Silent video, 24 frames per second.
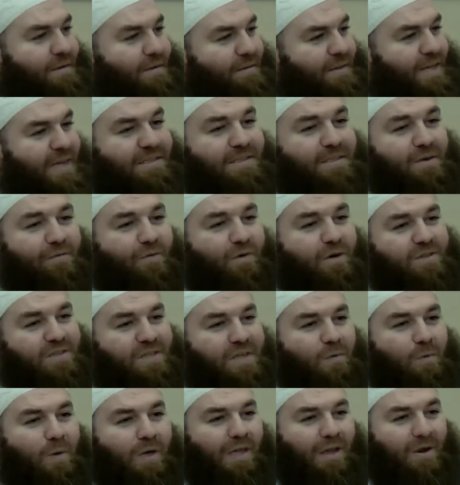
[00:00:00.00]
That's the first
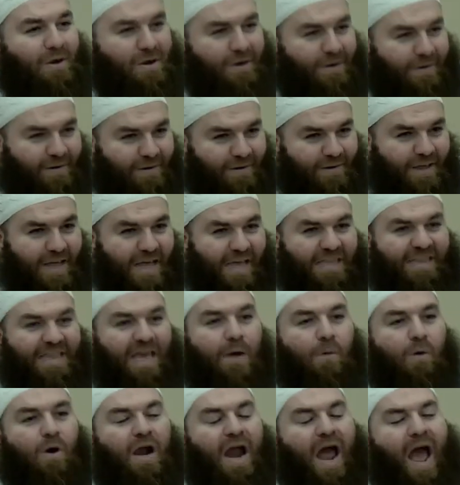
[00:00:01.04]
thing we learn. They
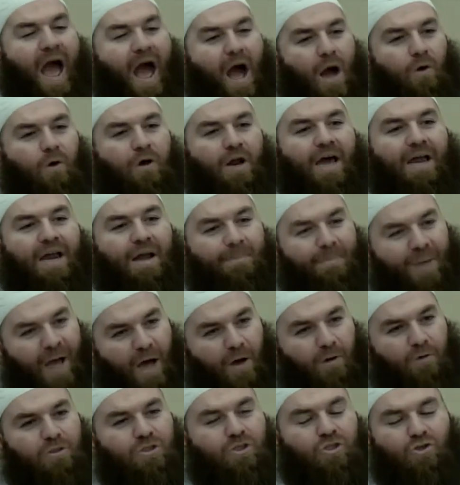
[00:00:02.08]
were out and
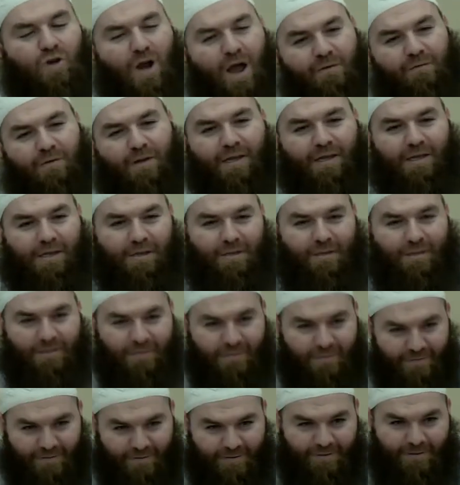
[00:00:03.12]
about traveling.
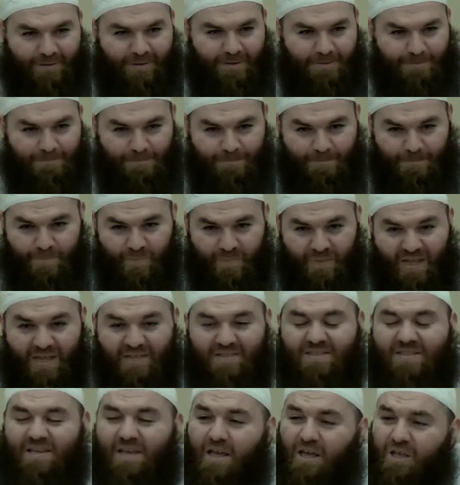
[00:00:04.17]

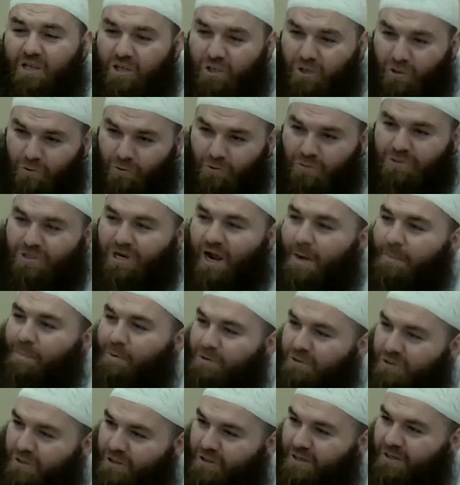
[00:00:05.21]
That's a huge
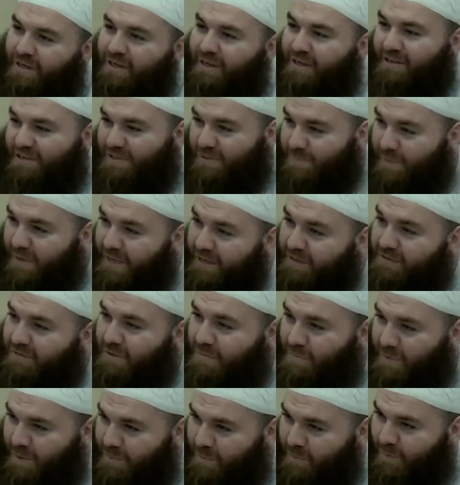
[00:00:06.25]
opportunity to speak to
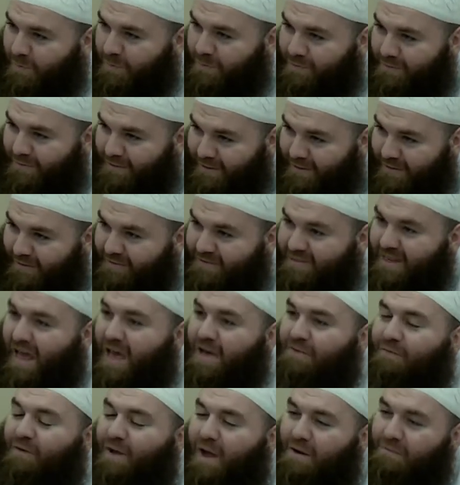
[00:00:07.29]
people, to
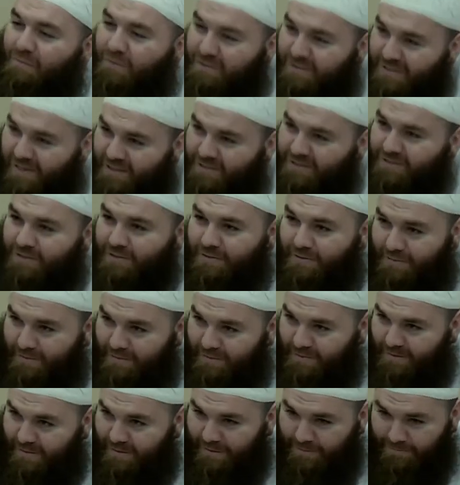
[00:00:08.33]
have
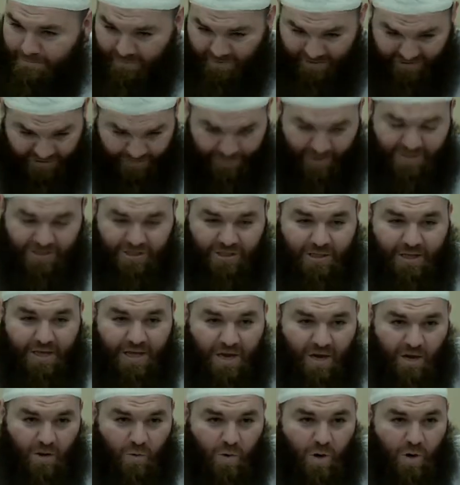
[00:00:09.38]
conversations. Especially
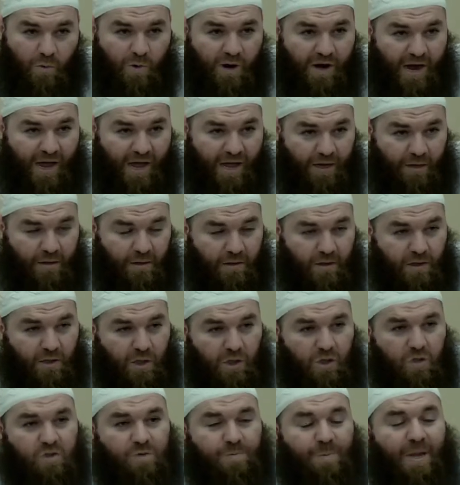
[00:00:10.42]
here where we're at,
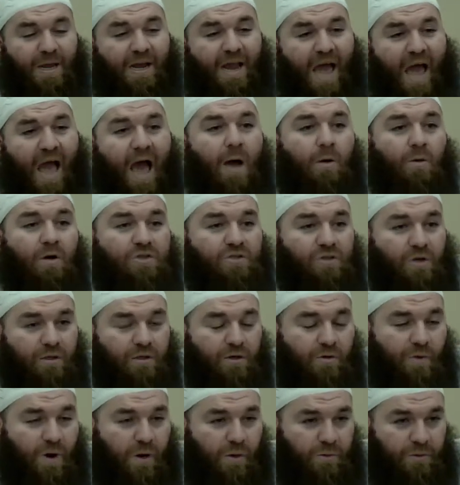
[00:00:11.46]
you spend hours on
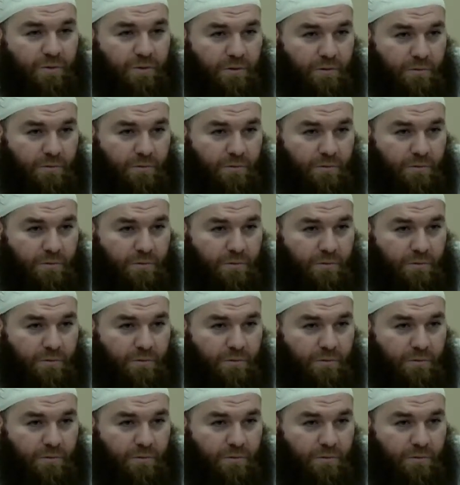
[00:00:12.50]
the road.